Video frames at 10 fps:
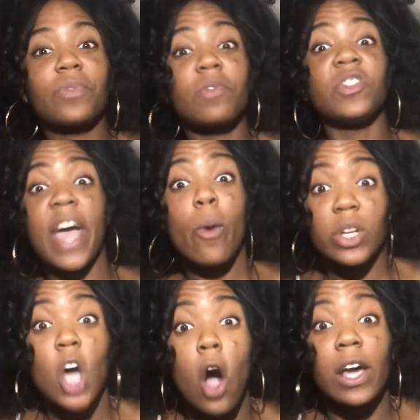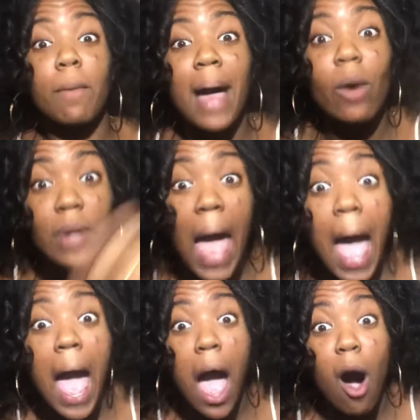They were talking about
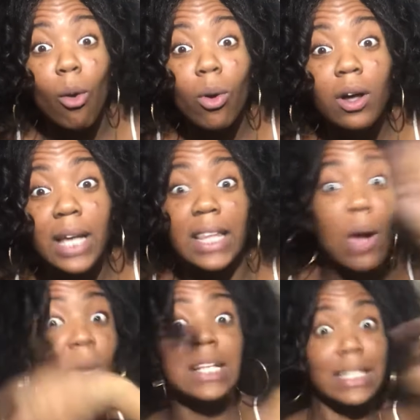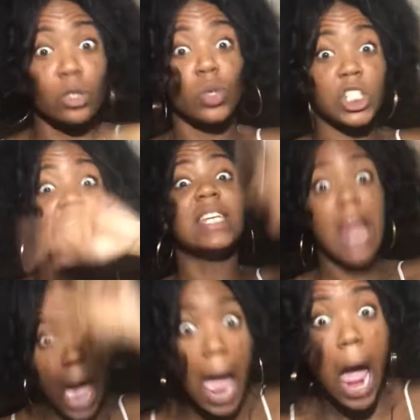now. Like, they wanted to do the shit
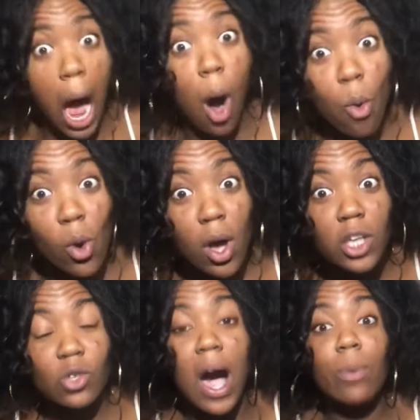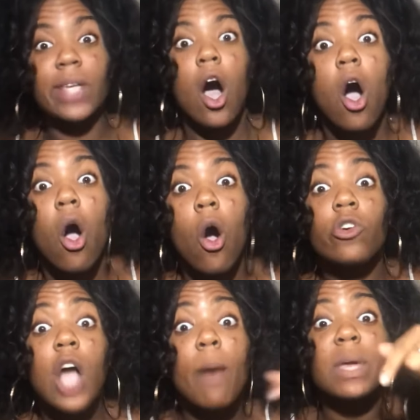now. So I was like, oh,
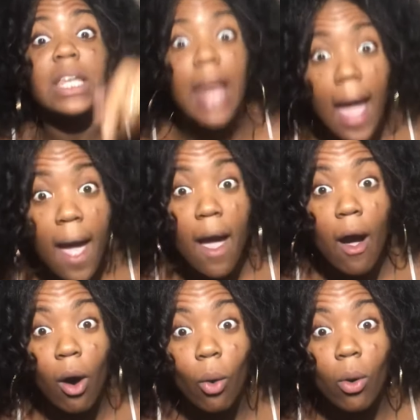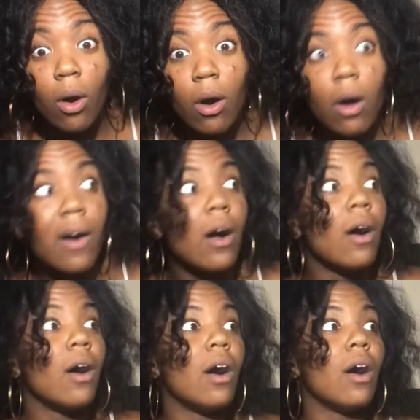y'all mean now?
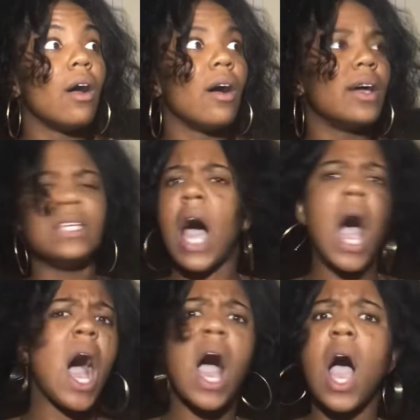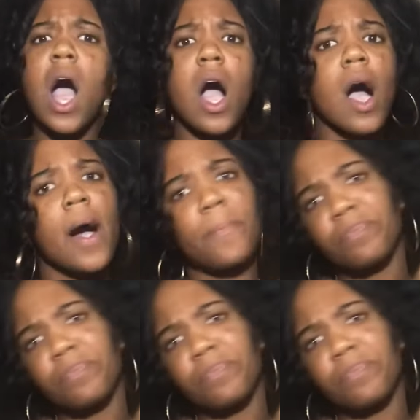Nah.